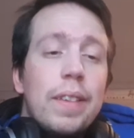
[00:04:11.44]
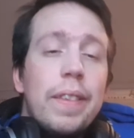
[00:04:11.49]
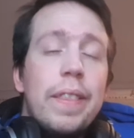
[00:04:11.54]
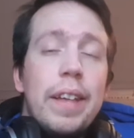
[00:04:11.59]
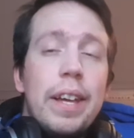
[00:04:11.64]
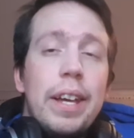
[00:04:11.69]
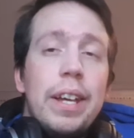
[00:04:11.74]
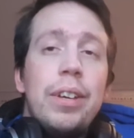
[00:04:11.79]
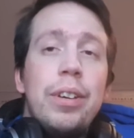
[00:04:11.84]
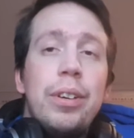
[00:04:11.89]

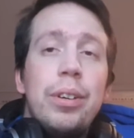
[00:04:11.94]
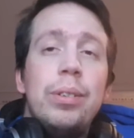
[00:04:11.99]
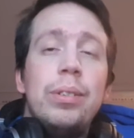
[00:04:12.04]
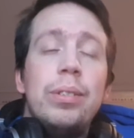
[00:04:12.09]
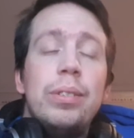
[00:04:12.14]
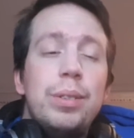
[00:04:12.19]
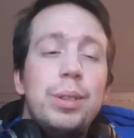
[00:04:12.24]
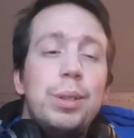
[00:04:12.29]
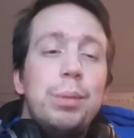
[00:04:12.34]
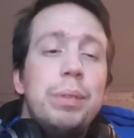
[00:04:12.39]
thank
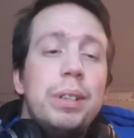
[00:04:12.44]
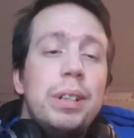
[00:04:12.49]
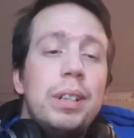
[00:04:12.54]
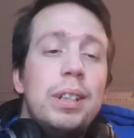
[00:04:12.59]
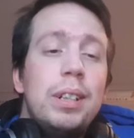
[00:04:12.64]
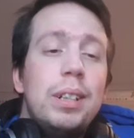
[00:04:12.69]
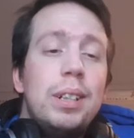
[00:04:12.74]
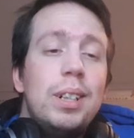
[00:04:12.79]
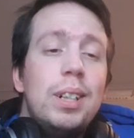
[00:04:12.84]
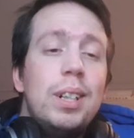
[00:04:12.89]
you, Roman.
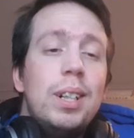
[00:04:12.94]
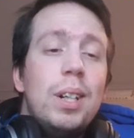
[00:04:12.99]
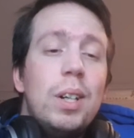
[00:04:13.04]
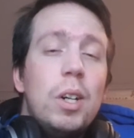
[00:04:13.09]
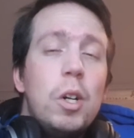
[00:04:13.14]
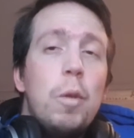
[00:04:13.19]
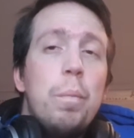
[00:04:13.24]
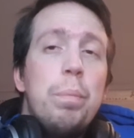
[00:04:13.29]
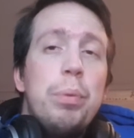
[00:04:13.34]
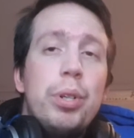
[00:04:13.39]

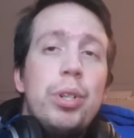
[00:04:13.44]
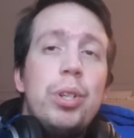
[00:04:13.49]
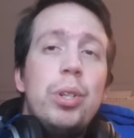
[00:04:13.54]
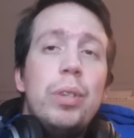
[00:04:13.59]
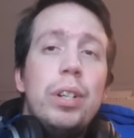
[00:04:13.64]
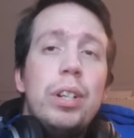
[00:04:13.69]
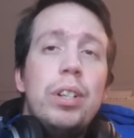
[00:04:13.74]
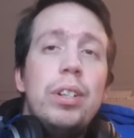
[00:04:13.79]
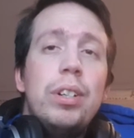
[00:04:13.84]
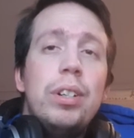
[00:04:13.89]
Hope you're
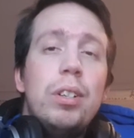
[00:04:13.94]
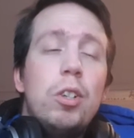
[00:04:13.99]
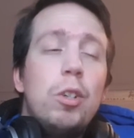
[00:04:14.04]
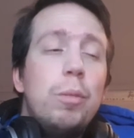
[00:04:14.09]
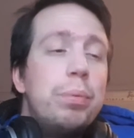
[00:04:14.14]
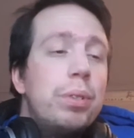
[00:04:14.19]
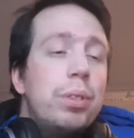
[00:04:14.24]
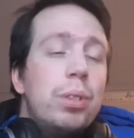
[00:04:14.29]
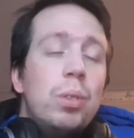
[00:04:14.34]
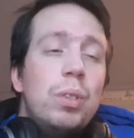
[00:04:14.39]
doing good.
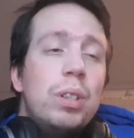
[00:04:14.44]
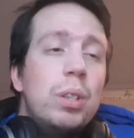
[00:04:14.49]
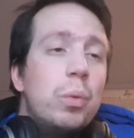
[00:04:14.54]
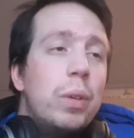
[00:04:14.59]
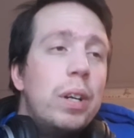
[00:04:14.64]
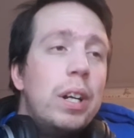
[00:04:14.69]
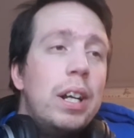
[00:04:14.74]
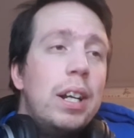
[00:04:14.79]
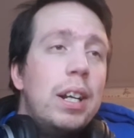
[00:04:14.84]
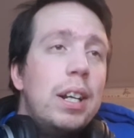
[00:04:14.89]
Hope you're doing
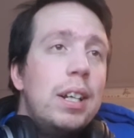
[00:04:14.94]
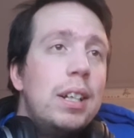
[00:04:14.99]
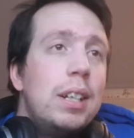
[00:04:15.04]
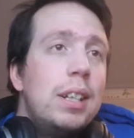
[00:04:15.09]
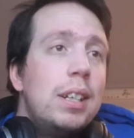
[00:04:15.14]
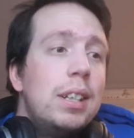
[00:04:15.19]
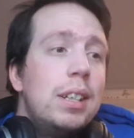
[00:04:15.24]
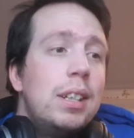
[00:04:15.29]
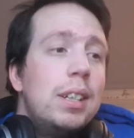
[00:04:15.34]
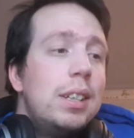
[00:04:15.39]
well.
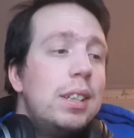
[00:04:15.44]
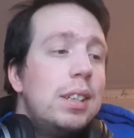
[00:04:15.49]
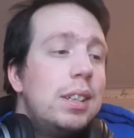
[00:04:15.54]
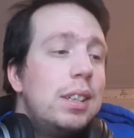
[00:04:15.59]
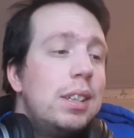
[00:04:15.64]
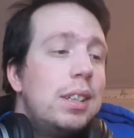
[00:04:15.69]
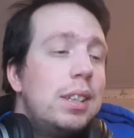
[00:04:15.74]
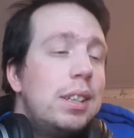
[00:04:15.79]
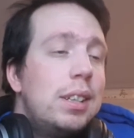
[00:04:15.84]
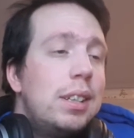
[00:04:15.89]

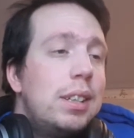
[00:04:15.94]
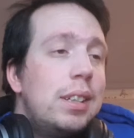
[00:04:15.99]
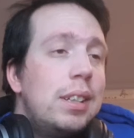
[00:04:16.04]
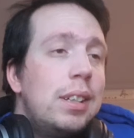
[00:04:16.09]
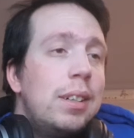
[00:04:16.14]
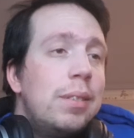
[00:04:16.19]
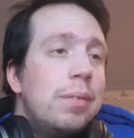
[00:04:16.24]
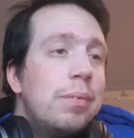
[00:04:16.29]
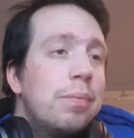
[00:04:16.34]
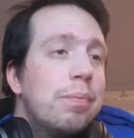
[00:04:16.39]

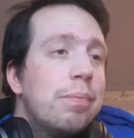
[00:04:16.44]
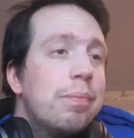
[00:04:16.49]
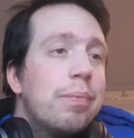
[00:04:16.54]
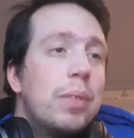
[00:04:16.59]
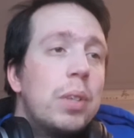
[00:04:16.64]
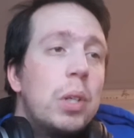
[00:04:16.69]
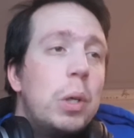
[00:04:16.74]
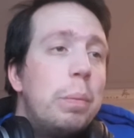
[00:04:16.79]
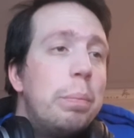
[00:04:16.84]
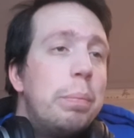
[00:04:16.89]
Uh,
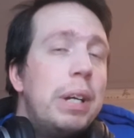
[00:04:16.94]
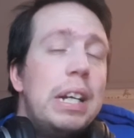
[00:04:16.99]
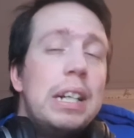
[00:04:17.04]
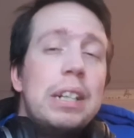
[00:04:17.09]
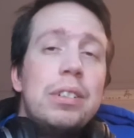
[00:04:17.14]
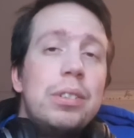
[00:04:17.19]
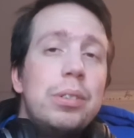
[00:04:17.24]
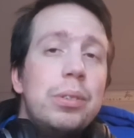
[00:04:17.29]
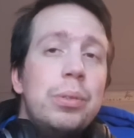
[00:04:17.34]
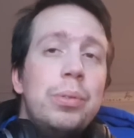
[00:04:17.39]
come
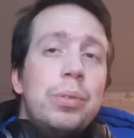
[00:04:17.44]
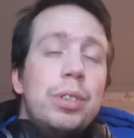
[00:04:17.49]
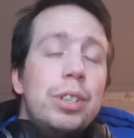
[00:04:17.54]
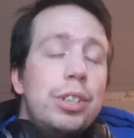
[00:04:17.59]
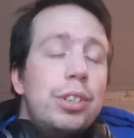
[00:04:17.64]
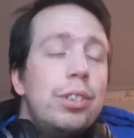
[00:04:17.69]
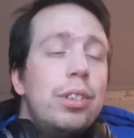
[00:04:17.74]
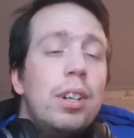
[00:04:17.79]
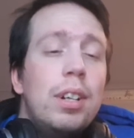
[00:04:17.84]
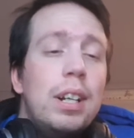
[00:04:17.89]
back soon.
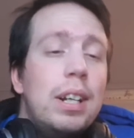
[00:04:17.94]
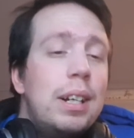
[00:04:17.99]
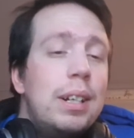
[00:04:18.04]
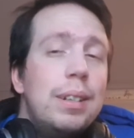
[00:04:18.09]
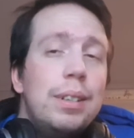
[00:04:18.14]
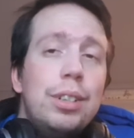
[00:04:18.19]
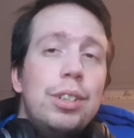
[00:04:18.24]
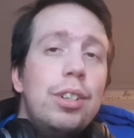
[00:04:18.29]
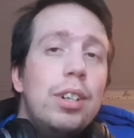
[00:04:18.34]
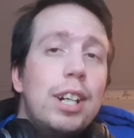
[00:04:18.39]
You're
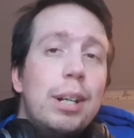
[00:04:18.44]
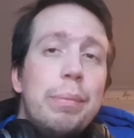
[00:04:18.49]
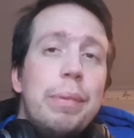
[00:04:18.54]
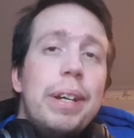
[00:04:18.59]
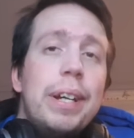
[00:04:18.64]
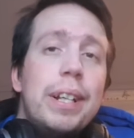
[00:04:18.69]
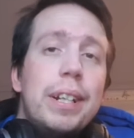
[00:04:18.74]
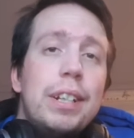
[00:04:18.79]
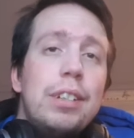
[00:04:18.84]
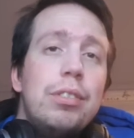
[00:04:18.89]
gonna you're gonna
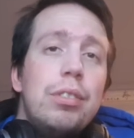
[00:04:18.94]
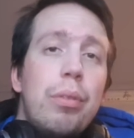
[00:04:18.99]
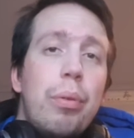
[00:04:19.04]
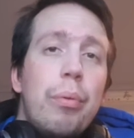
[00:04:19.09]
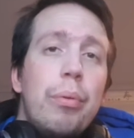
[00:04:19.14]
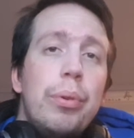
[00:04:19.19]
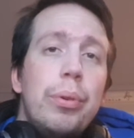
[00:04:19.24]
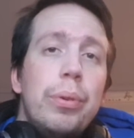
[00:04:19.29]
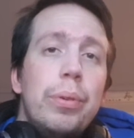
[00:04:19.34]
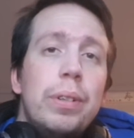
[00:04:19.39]
make this
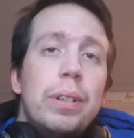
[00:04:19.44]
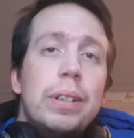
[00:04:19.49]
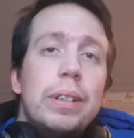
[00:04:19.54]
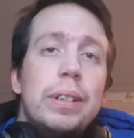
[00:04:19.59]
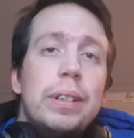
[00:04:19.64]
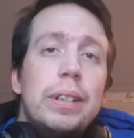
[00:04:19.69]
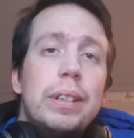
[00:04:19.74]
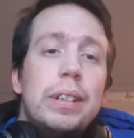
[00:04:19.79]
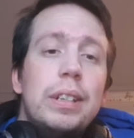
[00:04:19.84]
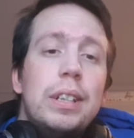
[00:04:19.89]
through.
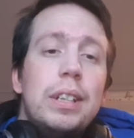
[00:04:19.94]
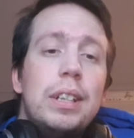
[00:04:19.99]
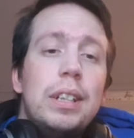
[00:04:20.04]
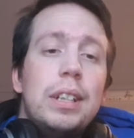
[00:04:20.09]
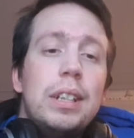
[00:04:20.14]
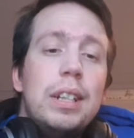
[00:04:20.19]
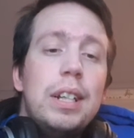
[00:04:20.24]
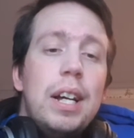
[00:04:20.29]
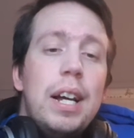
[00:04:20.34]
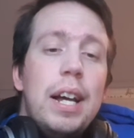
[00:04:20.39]

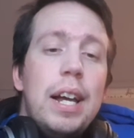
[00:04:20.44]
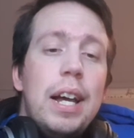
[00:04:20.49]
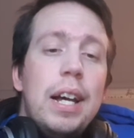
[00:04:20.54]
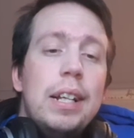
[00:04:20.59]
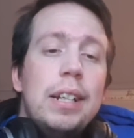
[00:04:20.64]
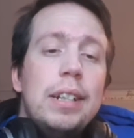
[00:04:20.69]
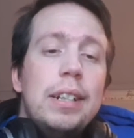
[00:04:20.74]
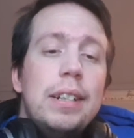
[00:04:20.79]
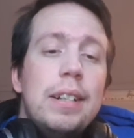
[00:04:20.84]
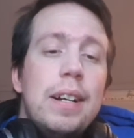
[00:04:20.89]

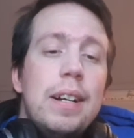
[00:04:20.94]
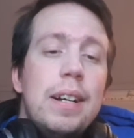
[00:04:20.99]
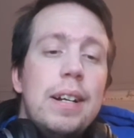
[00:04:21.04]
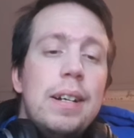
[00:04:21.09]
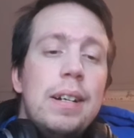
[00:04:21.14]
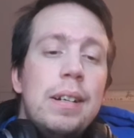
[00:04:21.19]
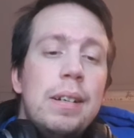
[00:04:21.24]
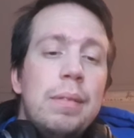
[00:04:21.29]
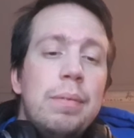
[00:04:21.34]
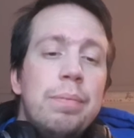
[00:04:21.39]
And.
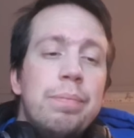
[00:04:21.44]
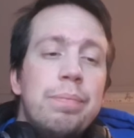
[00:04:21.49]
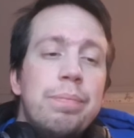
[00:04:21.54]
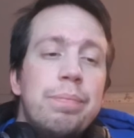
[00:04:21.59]
Uh,